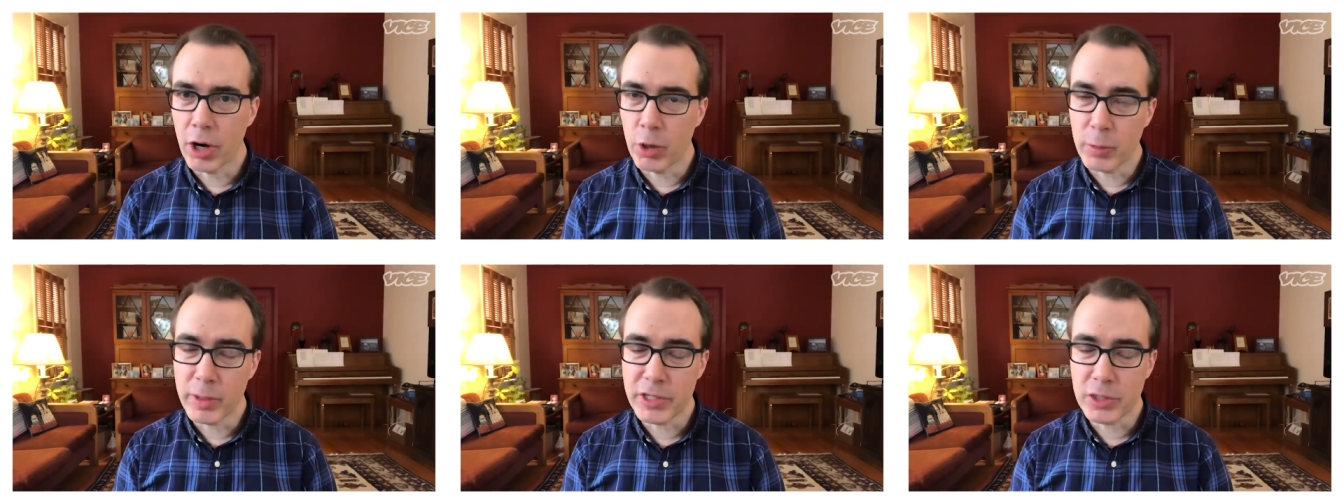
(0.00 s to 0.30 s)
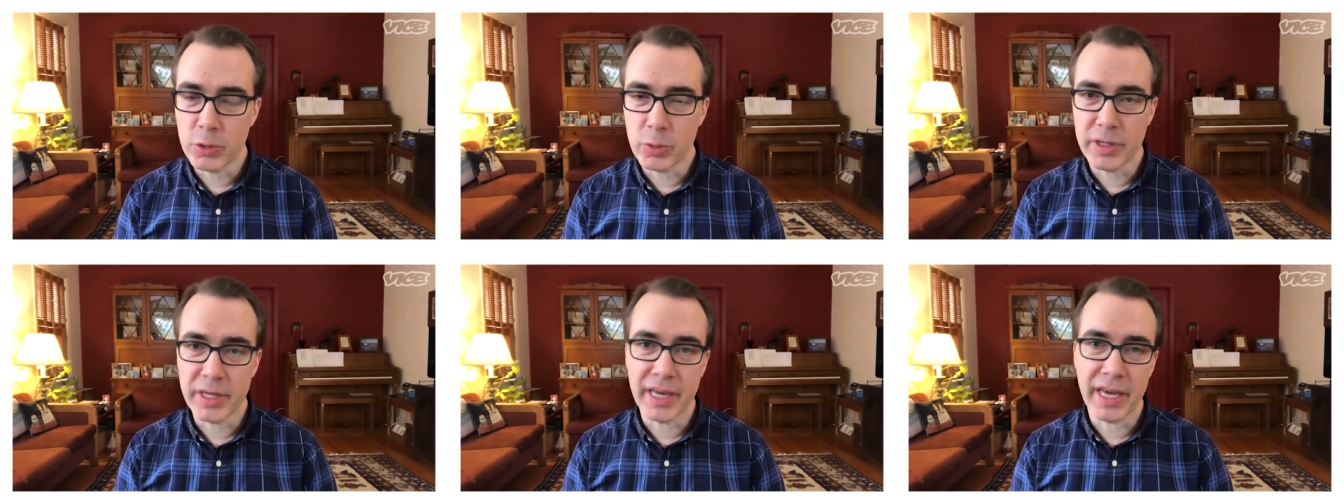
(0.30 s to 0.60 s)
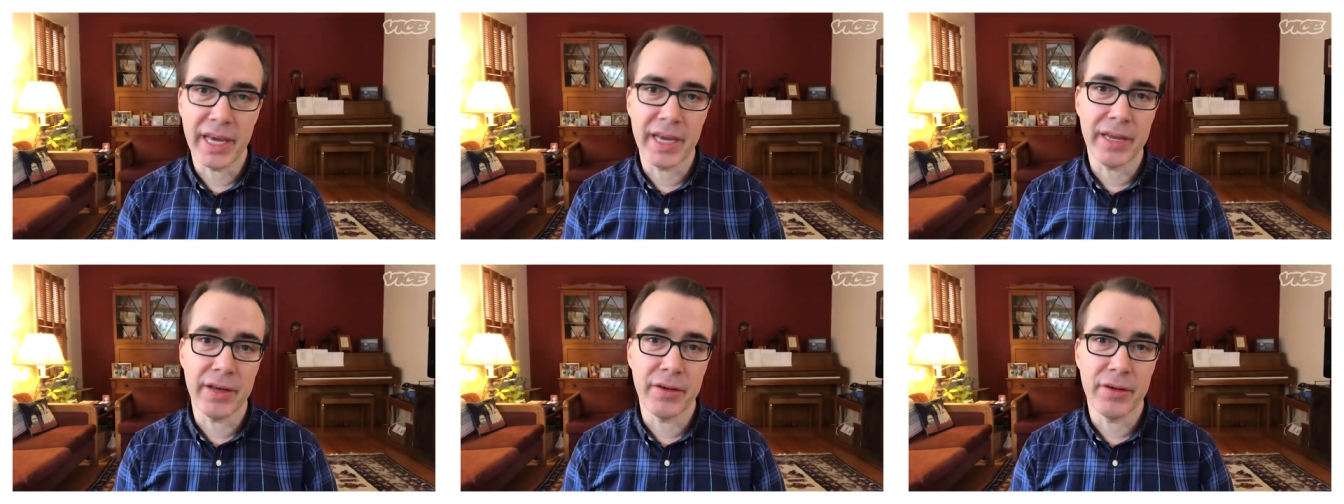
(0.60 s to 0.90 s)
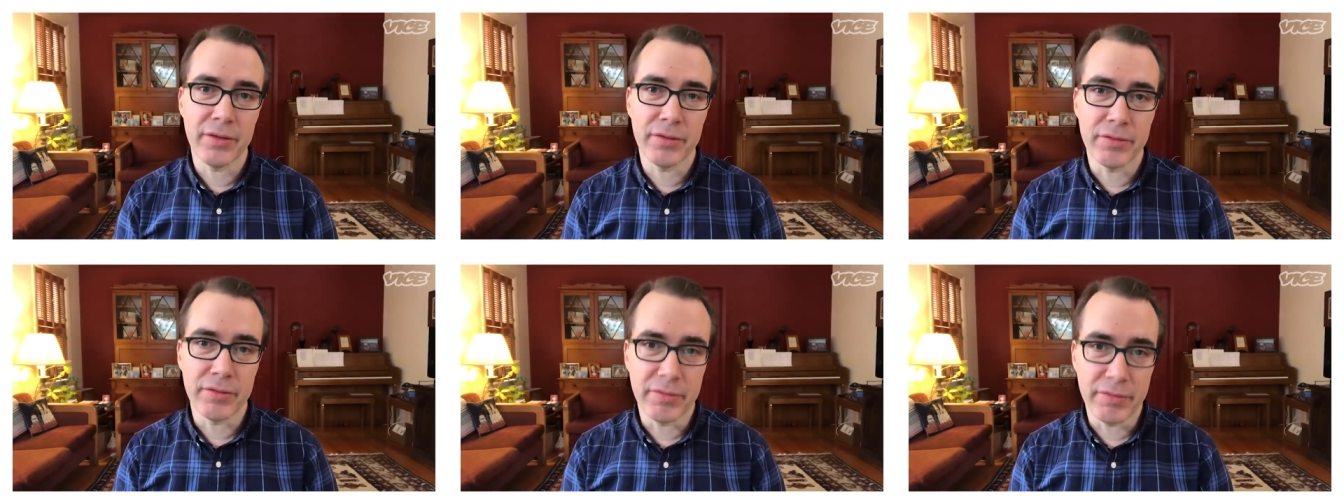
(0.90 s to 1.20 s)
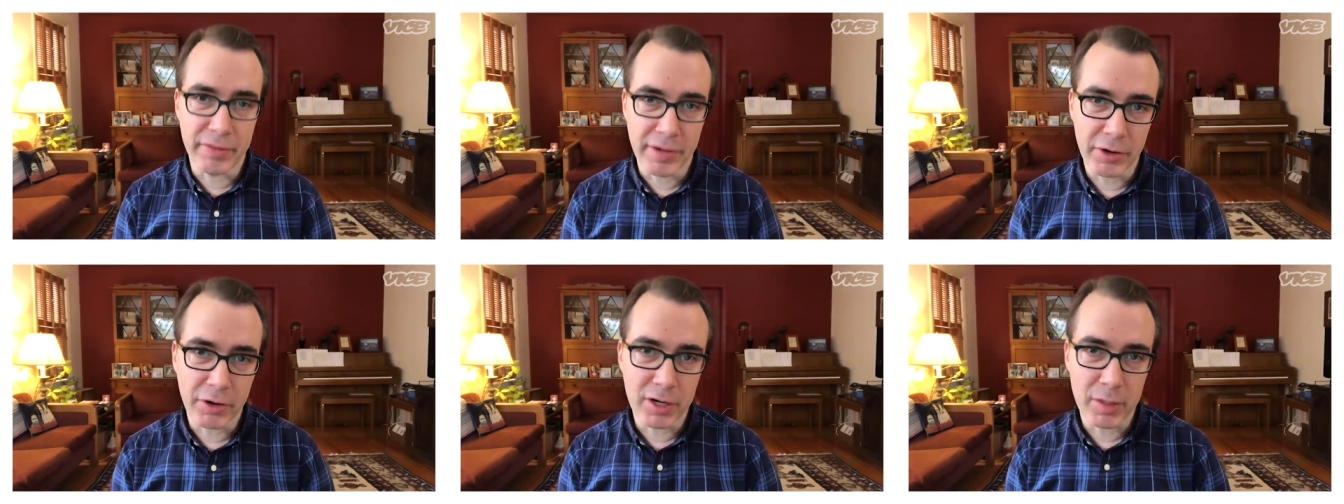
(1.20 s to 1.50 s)
are we doing a
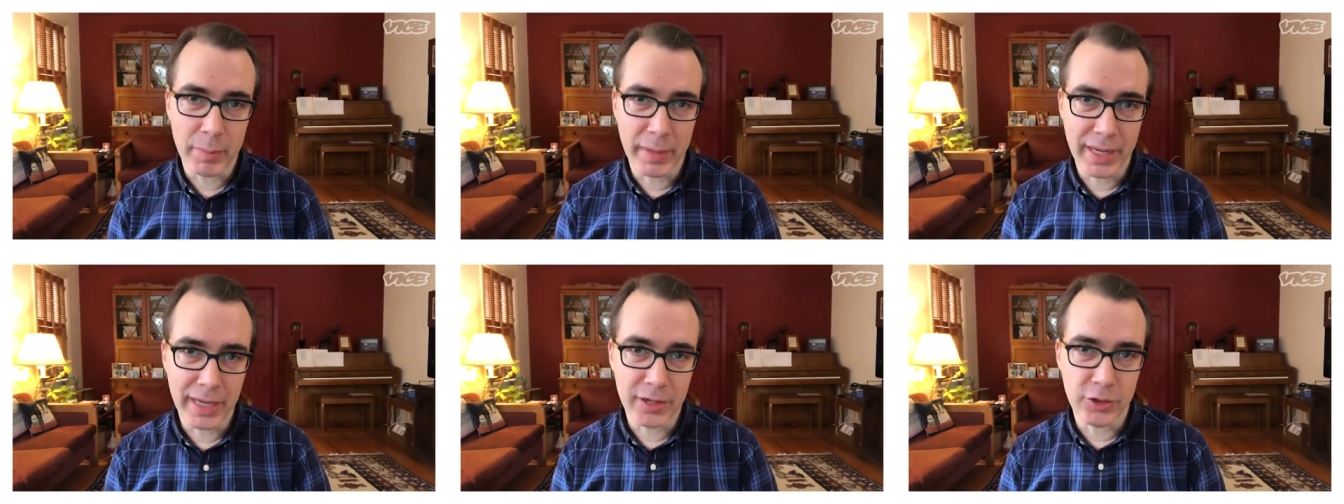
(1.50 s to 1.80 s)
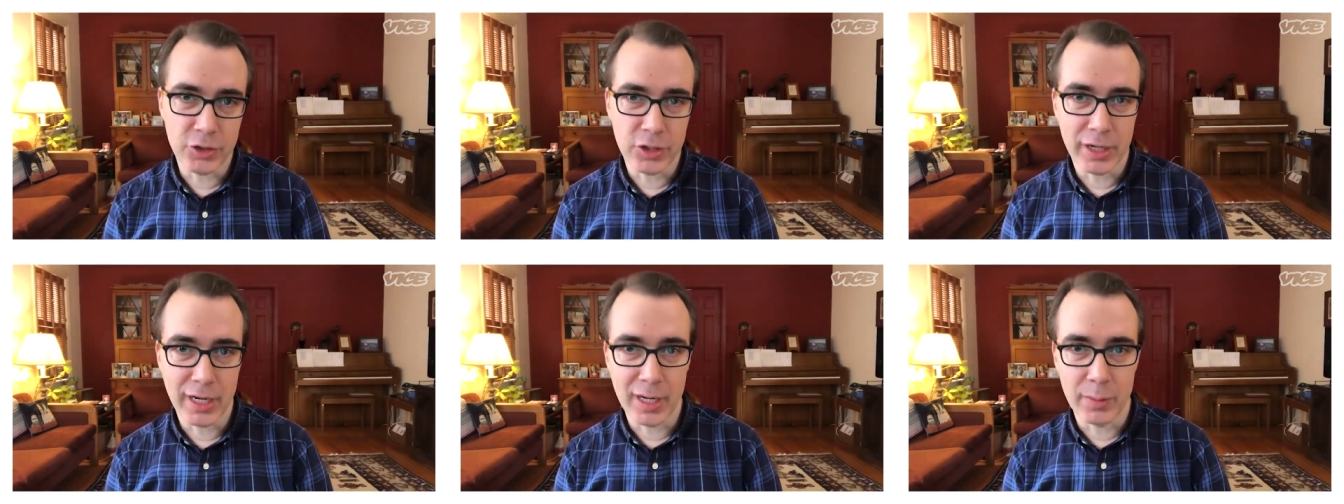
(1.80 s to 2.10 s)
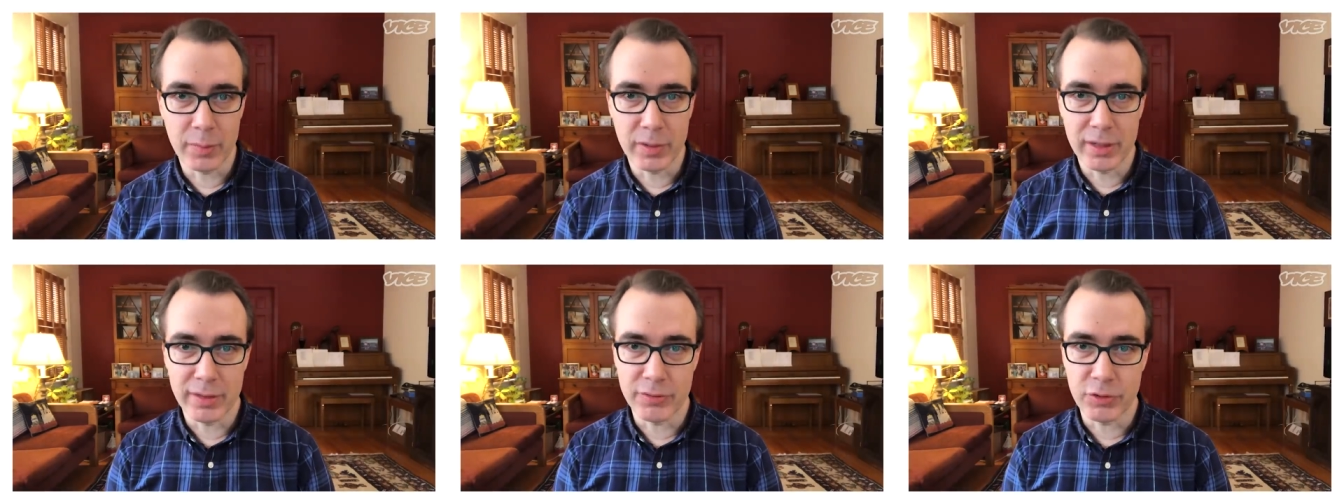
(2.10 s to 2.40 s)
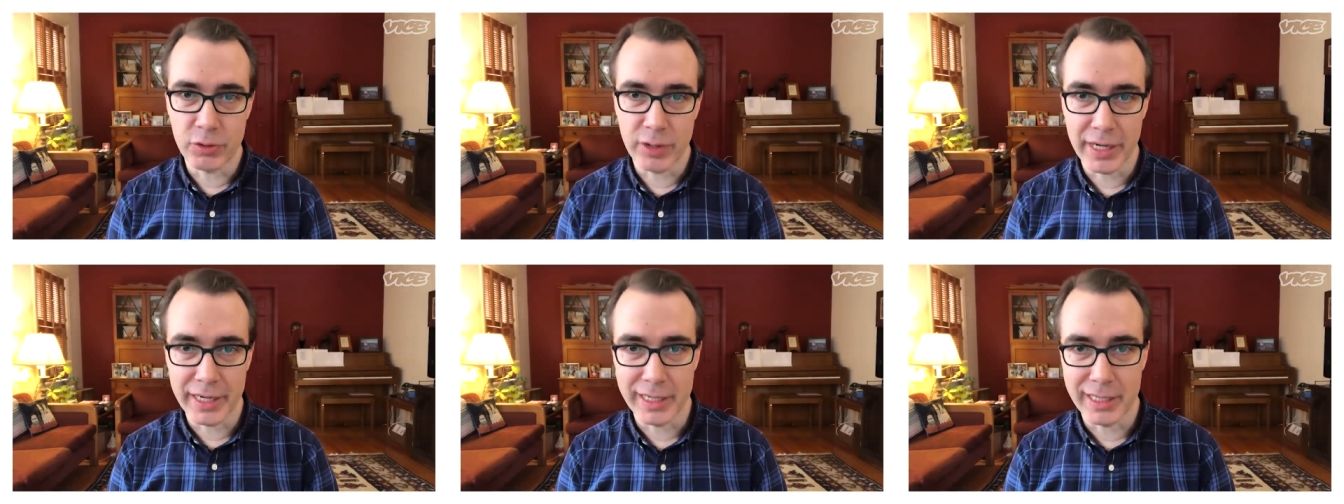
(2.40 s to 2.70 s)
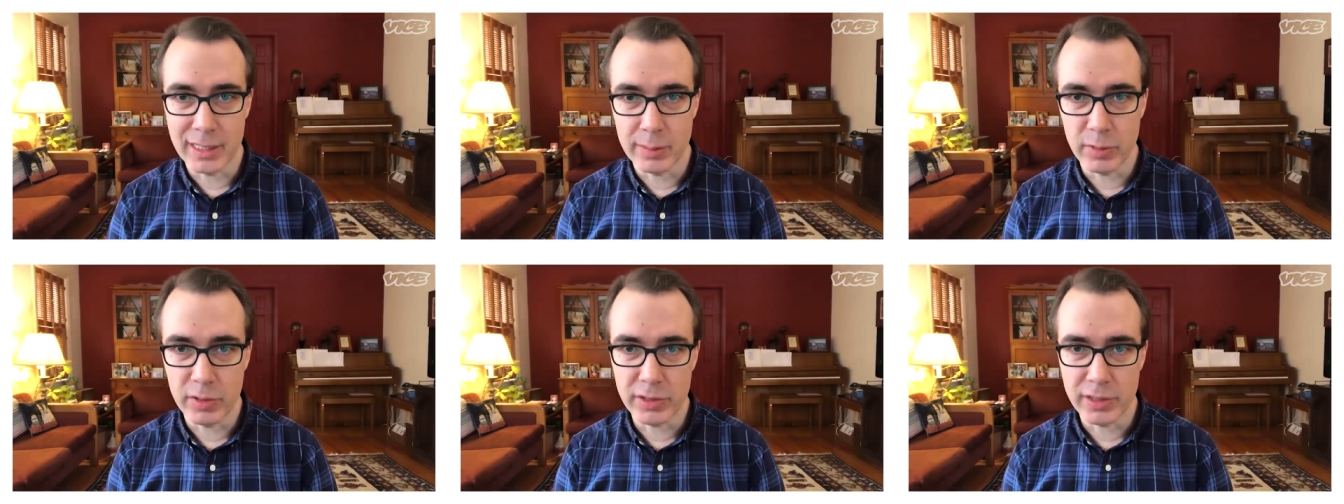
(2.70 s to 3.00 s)
very bad job of
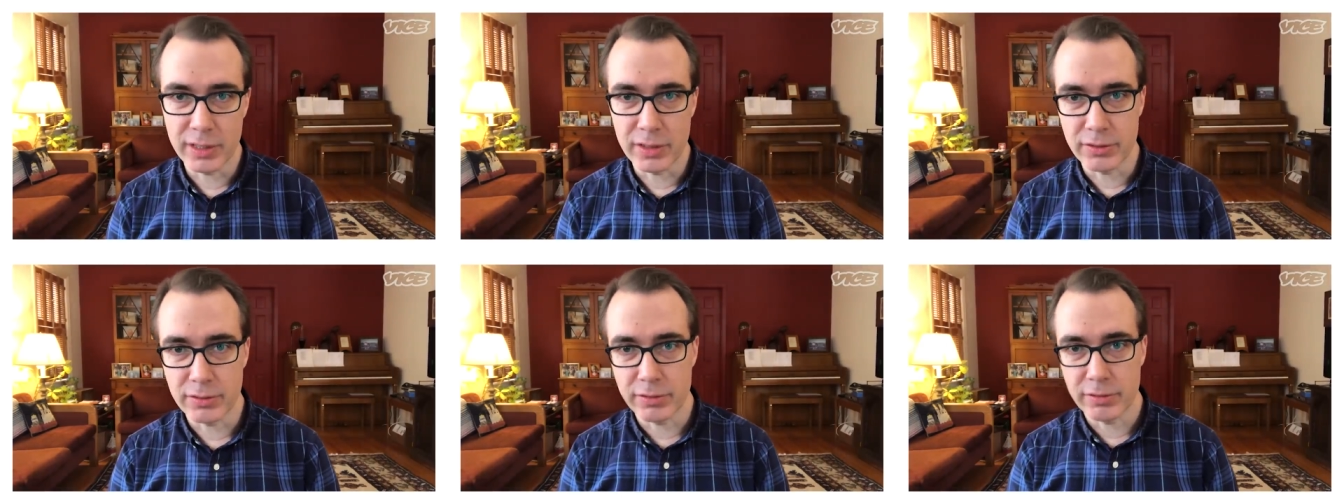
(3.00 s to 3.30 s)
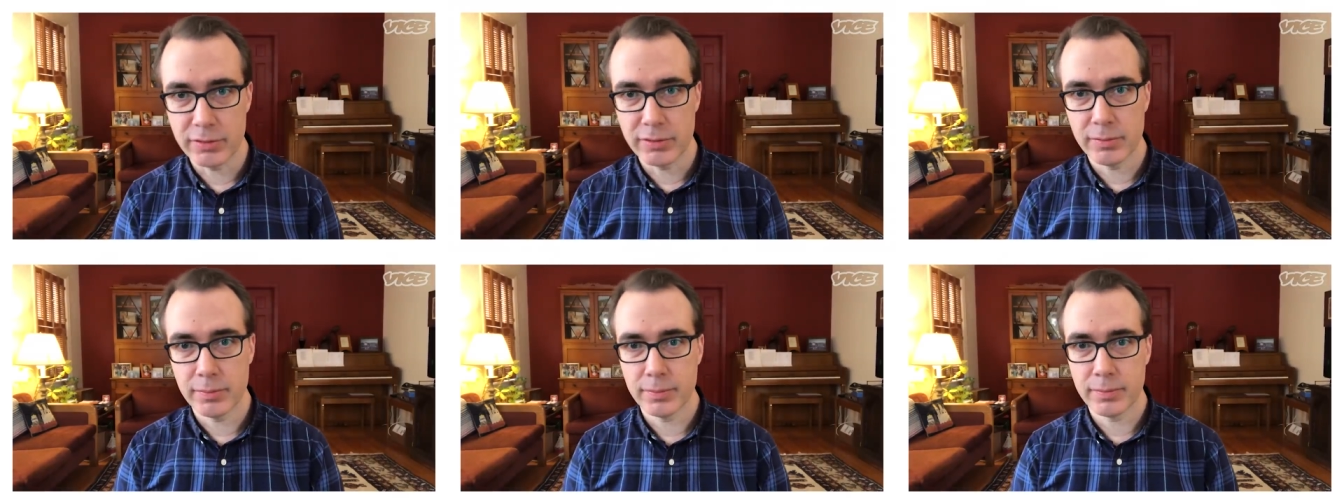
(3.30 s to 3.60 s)
tracking the mutations?